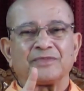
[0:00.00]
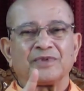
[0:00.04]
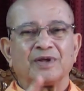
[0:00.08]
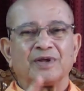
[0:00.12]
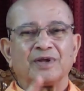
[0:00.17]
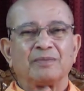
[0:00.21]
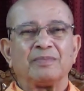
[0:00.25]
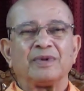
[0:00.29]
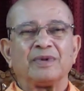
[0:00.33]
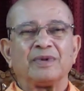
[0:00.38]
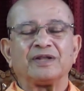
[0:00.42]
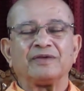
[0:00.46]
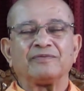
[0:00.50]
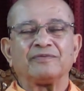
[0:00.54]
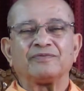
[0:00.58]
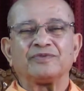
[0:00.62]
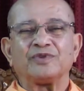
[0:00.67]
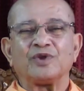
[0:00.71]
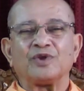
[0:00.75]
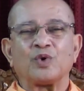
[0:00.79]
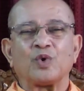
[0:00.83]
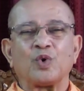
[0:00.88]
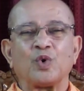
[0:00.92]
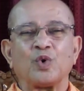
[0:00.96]
But if
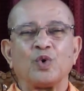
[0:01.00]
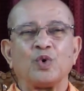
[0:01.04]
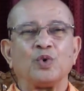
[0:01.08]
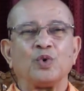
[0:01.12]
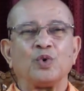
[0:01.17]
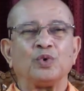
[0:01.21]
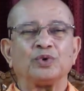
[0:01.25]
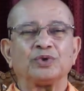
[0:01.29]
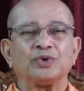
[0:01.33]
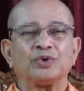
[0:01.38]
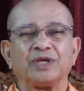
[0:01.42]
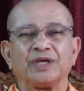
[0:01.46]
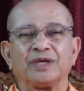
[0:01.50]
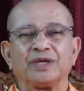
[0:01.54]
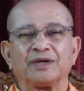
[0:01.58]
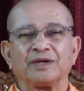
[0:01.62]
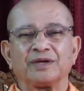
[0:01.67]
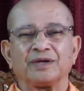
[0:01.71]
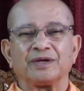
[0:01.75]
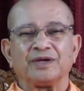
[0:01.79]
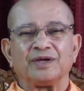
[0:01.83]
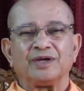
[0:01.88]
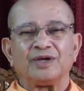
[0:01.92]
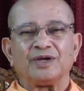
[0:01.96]
the whole
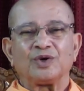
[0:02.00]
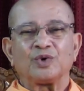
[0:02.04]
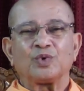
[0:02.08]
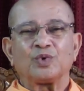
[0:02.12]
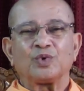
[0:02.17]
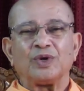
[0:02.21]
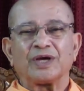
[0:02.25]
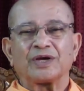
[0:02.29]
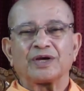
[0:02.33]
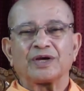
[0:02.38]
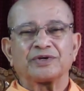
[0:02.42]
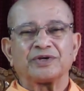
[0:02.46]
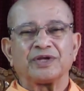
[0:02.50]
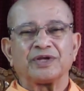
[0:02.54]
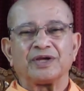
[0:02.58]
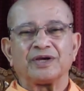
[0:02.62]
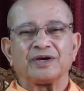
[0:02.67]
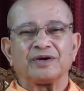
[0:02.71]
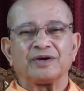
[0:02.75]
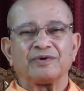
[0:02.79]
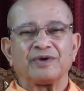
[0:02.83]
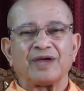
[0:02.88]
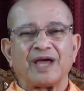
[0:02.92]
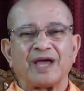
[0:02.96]
thing,
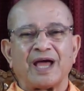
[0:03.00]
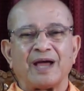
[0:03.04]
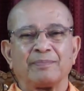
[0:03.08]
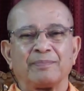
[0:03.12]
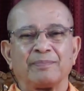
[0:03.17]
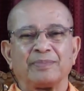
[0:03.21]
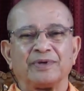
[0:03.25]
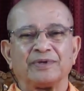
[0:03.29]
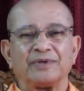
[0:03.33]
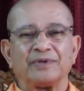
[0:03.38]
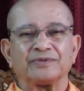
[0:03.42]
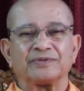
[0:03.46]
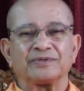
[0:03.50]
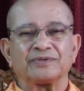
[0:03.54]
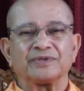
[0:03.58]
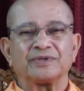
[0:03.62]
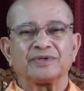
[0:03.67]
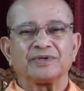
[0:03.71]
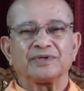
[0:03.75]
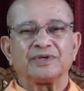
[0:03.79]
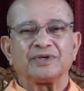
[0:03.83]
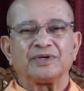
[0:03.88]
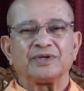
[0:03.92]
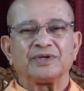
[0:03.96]
Kulakshaya, happens,
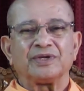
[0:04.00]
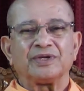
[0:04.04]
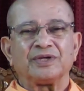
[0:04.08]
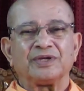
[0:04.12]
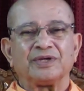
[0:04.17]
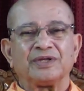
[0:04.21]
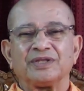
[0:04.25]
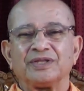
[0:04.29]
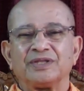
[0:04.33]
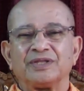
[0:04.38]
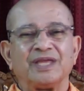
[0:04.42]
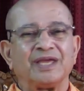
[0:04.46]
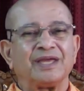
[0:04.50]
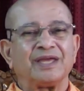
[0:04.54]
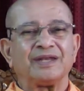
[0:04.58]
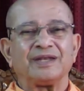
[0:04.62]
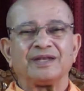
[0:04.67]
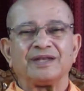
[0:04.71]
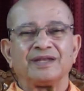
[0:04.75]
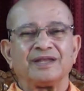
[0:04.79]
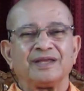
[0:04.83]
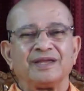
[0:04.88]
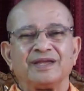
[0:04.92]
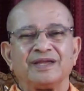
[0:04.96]

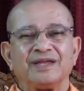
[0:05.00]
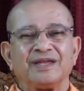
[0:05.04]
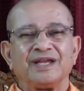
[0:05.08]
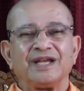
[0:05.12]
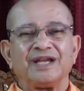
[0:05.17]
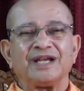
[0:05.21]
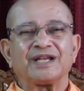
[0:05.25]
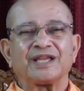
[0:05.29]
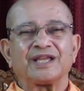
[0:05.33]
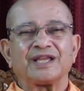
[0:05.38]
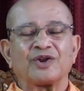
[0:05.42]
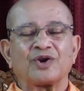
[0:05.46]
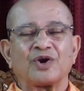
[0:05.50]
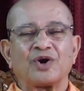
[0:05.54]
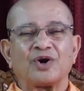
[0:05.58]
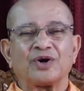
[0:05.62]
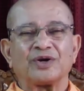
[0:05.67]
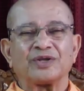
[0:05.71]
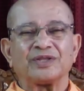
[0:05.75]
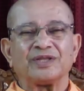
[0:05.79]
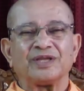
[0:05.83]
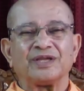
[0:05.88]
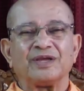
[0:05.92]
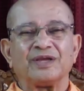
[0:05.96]
then it
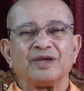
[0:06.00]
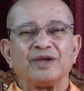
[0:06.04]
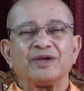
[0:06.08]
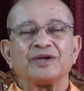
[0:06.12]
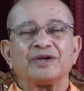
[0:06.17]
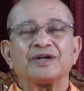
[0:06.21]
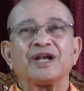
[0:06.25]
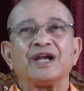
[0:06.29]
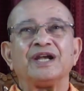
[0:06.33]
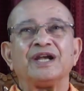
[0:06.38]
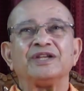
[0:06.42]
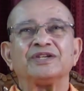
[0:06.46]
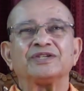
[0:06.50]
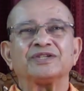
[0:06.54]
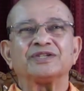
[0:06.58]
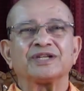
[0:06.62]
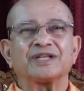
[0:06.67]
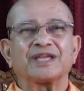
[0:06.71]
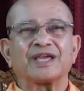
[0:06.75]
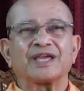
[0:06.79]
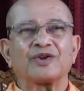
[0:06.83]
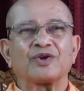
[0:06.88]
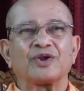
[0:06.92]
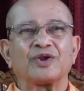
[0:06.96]
cannot, the tradition
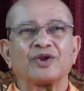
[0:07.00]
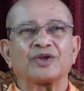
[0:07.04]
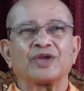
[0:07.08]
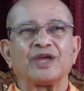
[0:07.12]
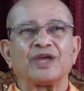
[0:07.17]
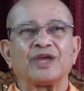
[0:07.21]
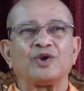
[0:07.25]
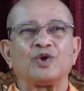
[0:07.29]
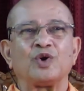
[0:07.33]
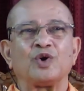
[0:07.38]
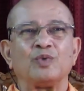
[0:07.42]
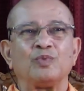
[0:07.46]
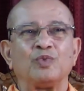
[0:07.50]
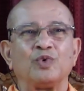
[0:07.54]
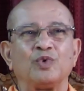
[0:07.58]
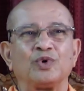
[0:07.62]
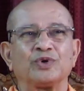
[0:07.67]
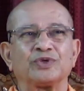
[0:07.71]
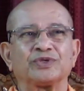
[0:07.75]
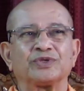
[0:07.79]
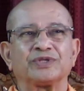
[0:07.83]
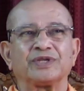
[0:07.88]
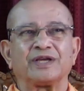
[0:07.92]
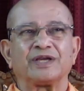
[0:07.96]
can no more
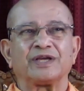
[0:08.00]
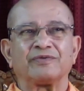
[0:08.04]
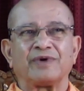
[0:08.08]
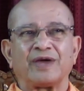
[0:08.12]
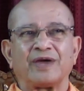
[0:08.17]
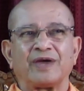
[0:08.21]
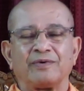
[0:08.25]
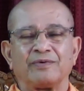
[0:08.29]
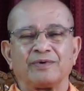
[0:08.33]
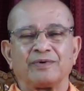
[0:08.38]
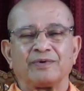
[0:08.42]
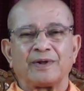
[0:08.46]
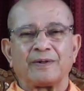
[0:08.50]
survive.